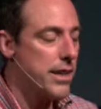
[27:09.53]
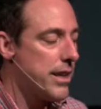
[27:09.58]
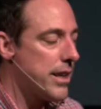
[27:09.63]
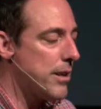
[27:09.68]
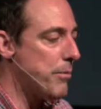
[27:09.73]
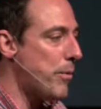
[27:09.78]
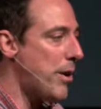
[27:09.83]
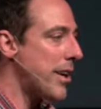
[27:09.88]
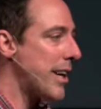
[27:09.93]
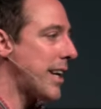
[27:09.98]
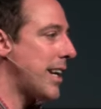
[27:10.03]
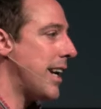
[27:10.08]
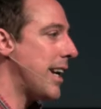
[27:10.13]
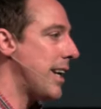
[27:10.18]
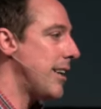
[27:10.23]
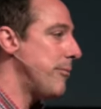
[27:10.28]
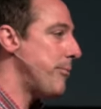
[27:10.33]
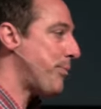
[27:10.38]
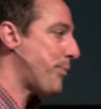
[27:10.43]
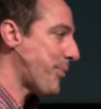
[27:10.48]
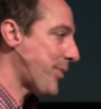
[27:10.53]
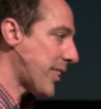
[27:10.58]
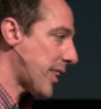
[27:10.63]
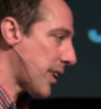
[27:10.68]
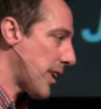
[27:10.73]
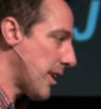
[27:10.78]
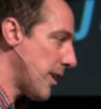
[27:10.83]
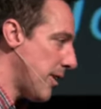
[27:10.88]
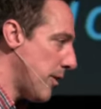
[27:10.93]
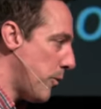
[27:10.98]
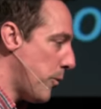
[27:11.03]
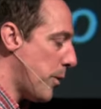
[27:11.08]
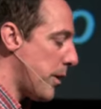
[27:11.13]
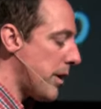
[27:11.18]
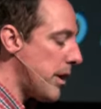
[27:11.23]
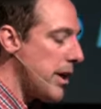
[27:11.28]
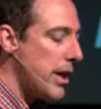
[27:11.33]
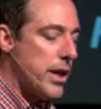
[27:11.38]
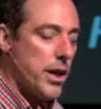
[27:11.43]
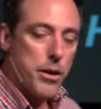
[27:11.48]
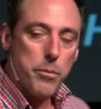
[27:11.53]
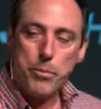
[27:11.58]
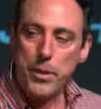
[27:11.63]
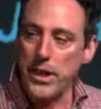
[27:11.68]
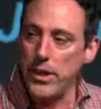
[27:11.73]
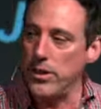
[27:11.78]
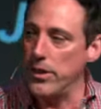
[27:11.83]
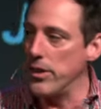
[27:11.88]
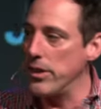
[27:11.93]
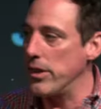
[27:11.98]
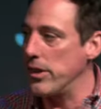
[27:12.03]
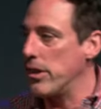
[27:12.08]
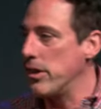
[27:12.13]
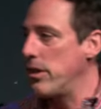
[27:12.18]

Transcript: In Mark 8, when Peter